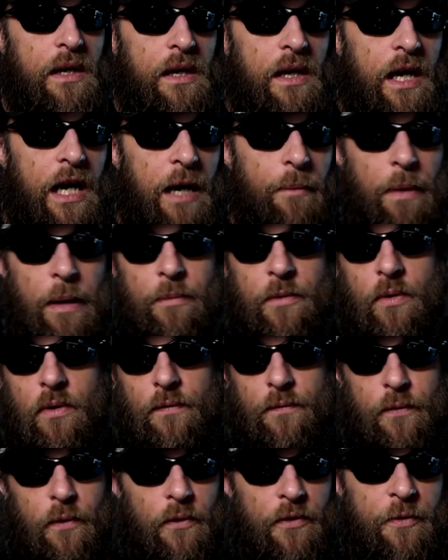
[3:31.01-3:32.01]
I'm doing a
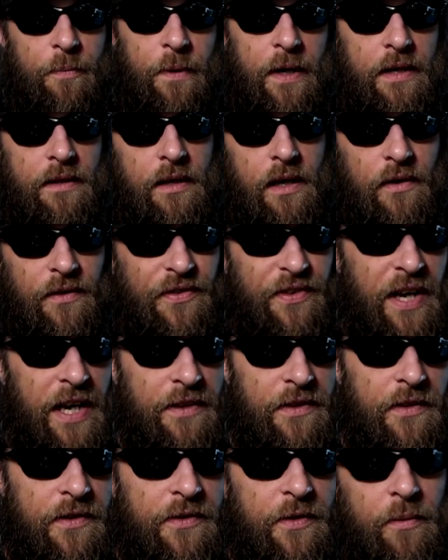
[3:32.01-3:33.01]
full spread of
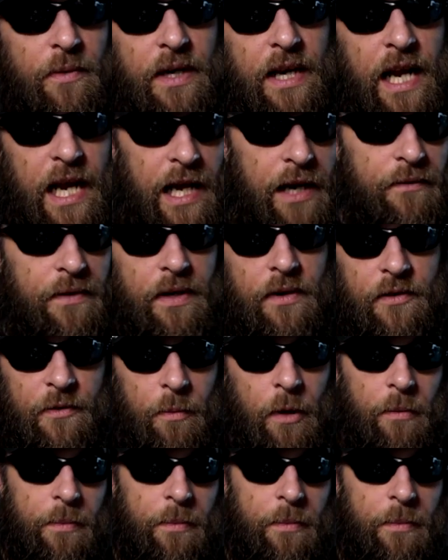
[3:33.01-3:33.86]
sizes, so we're going to have small,